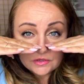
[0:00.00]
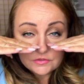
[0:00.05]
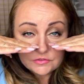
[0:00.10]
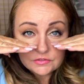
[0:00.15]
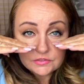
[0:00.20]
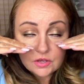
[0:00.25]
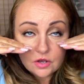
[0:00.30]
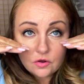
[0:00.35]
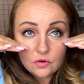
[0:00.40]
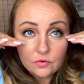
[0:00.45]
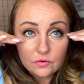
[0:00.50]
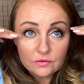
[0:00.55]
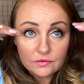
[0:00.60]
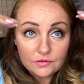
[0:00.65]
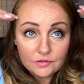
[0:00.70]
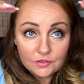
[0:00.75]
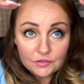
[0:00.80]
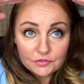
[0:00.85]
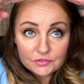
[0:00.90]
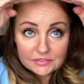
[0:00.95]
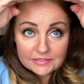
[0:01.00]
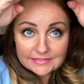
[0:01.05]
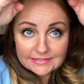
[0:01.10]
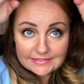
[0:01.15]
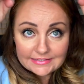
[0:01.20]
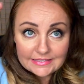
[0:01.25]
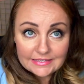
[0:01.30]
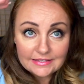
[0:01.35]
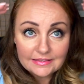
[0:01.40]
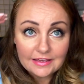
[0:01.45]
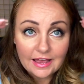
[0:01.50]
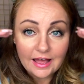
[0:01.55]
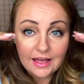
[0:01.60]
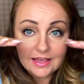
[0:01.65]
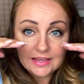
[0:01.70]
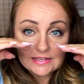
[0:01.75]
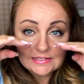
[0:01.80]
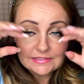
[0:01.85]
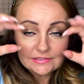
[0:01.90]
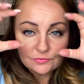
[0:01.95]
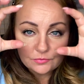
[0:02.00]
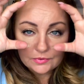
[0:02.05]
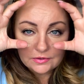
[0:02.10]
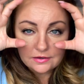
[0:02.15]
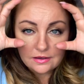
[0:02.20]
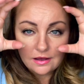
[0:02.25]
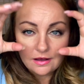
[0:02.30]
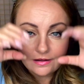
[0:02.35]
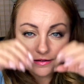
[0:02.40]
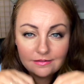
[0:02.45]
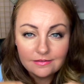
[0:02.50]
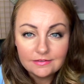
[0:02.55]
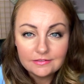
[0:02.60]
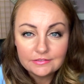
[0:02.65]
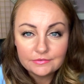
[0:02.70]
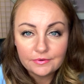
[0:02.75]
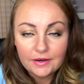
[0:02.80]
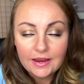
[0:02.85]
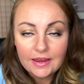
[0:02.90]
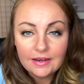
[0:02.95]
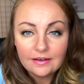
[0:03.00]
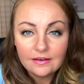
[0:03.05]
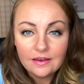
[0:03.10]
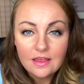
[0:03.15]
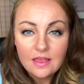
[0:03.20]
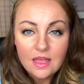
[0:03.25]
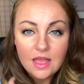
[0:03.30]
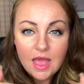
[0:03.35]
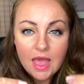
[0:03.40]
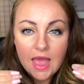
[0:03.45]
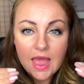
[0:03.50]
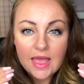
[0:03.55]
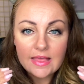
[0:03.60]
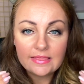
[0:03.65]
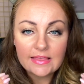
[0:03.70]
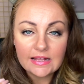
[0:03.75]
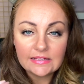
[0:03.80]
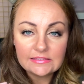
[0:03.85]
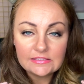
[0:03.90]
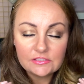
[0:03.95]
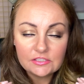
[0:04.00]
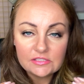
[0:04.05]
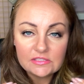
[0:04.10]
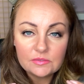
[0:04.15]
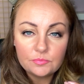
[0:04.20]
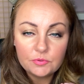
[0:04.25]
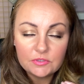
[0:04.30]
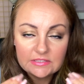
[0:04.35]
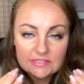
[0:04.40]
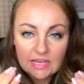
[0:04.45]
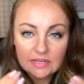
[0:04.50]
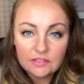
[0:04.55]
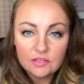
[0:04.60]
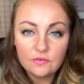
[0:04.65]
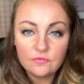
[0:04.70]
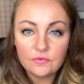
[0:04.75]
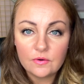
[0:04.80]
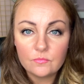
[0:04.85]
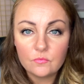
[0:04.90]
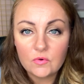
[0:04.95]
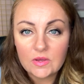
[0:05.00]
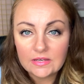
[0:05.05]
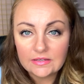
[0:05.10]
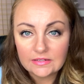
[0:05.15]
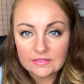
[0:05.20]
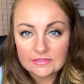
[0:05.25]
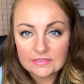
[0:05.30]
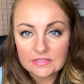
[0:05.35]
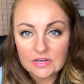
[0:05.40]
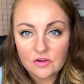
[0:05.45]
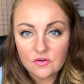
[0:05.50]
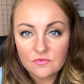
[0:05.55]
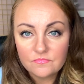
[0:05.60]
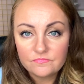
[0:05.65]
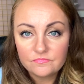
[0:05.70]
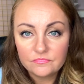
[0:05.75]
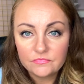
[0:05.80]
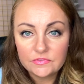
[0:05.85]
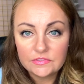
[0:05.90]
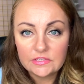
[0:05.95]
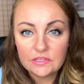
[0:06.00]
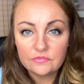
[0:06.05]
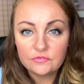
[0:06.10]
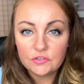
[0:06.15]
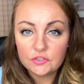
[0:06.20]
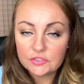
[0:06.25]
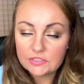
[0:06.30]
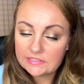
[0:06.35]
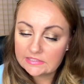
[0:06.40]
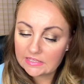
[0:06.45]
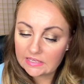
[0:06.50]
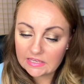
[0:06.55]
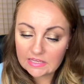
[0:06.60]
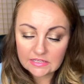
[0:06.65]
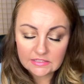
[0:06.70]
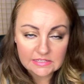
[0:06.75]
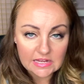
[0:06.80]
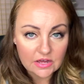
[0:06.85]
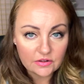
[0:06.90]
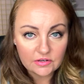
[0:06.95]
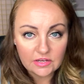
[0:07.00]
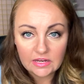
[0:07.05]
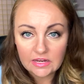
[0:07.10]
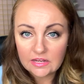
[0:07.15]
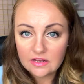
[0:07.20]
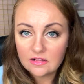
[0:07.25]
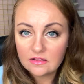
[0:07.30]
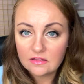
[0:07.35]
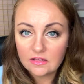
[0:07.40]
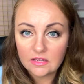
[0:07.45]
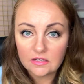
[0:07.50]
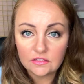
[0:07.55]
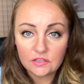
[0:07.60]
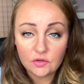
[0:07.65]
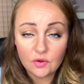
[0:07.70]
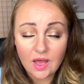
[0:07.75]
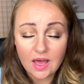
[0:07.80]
So you just see the eyes with the goggles, right? And that's just to protect you from wind and snow. So if you're skiing downhill and you